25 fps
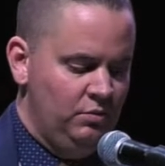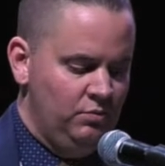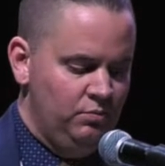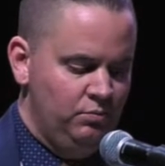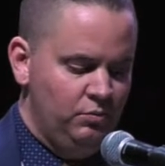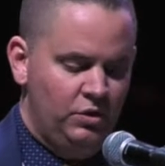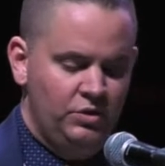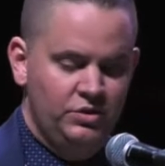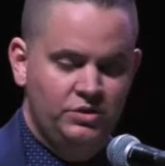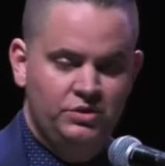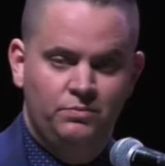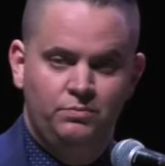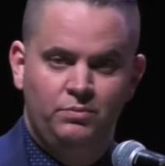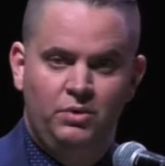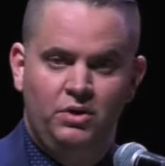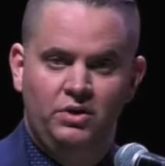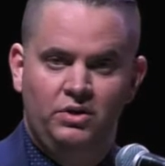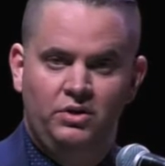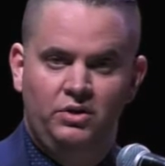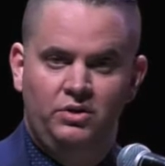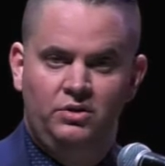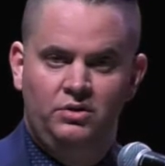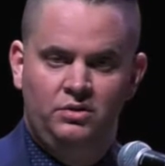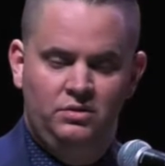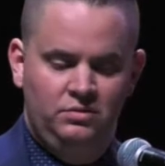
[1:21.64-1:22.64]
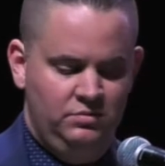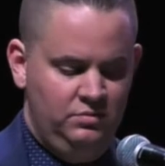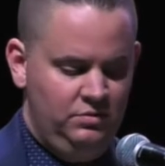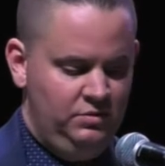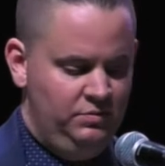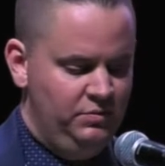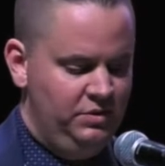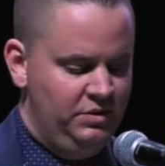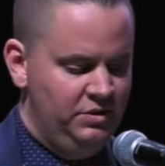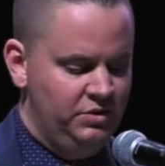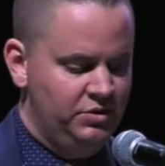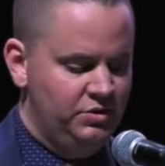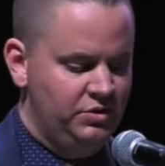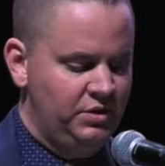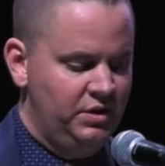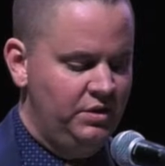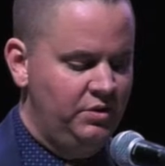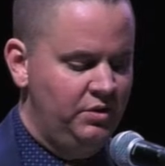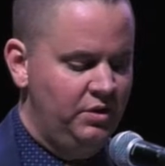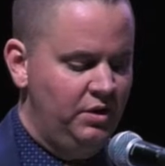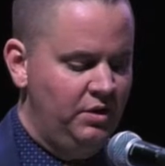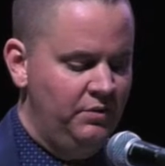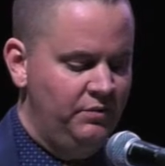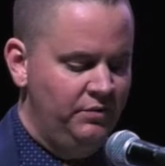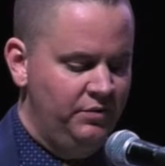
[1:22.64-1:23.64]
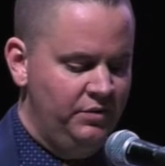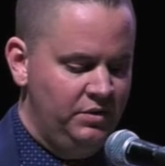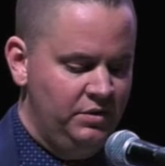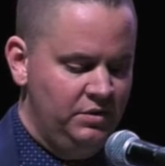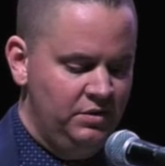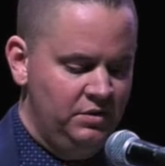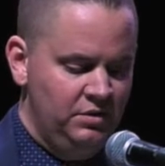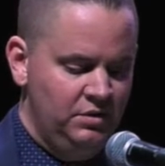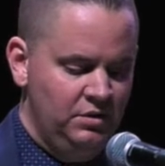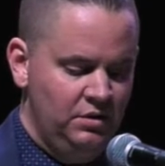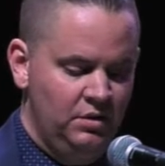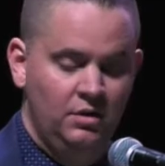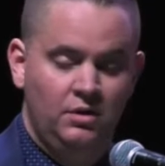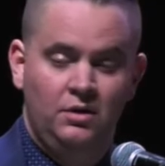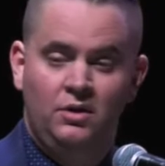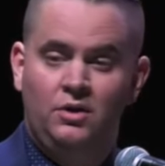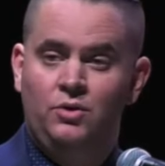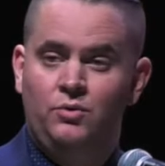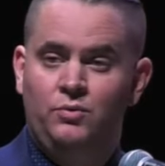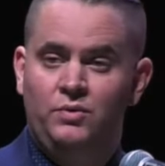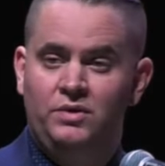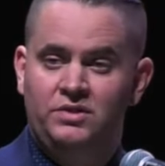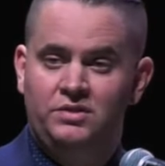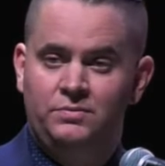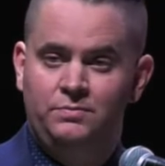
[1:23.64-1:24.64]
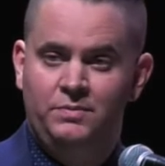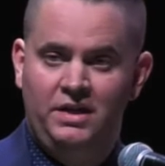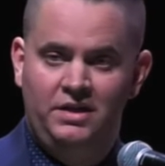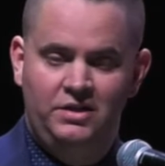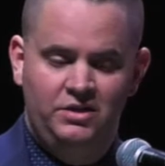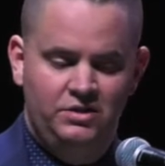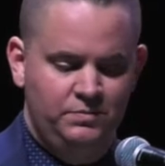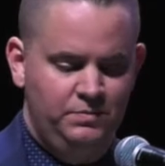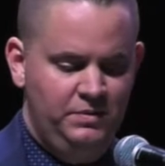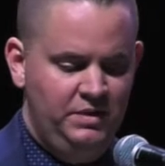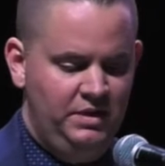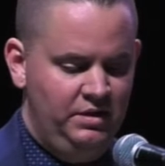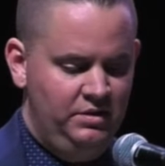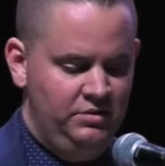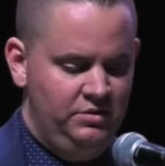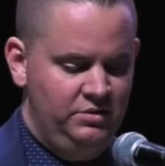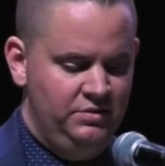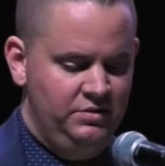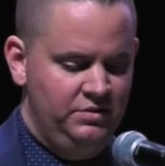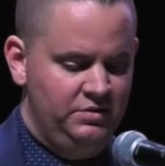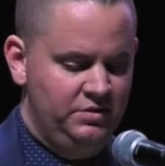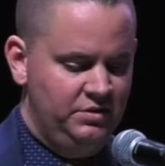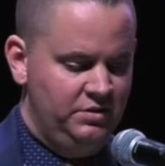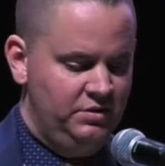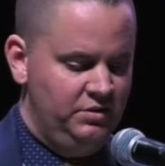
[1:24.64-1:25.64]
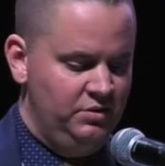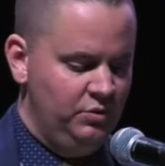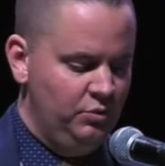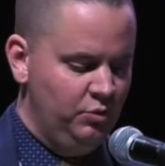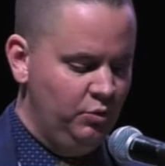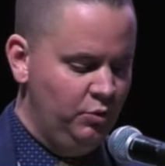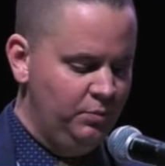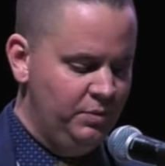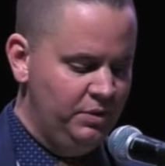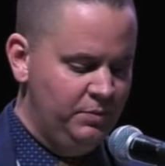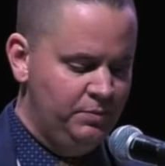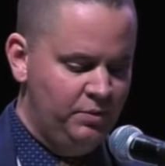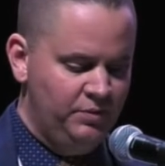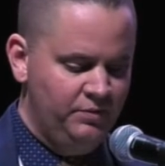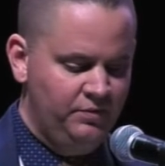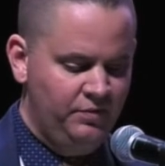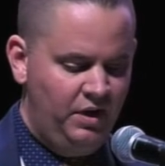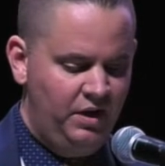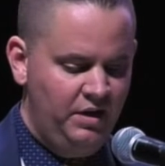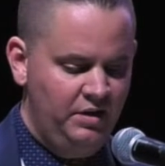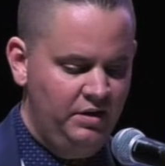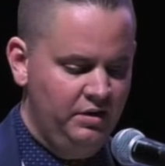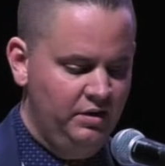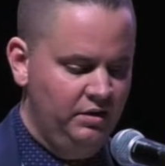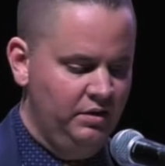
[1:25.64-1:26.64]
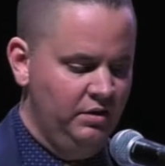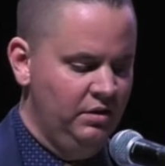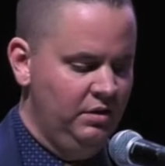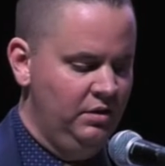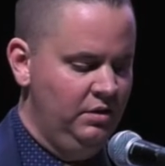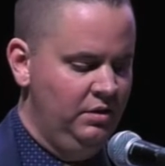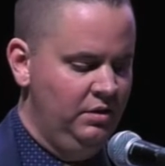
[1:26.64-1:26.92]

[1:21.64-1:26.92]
Marcia Bunger, Administrator of the Risk Management Agency, will be providing